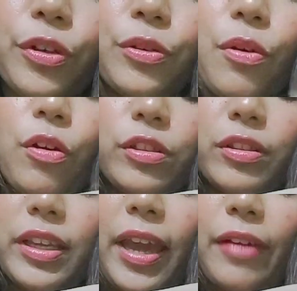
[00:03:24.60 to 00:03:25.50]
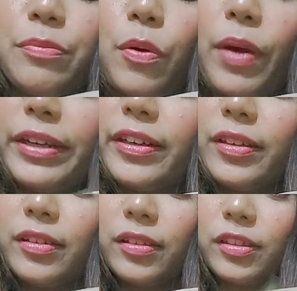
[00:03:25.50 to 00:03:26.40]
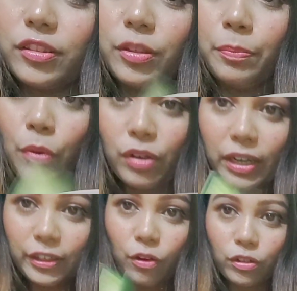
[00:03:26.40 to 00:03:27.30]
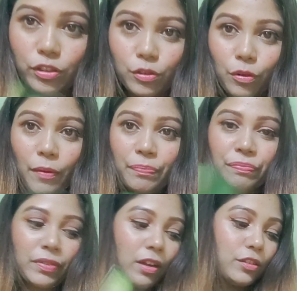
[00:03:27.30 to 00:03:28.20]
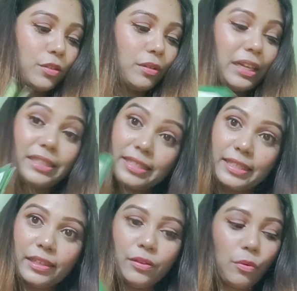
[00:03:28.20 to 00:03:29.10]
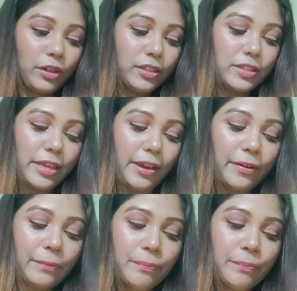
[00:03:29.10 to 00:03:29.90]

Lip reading: you also, they have provided the booklet also. So let's see what is there.